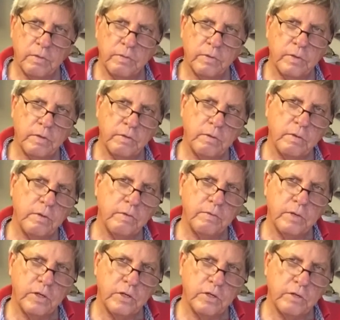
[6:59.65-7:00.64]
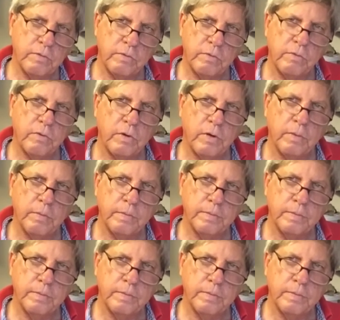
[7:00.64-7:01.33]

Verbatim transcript: for the, the finish of the frame.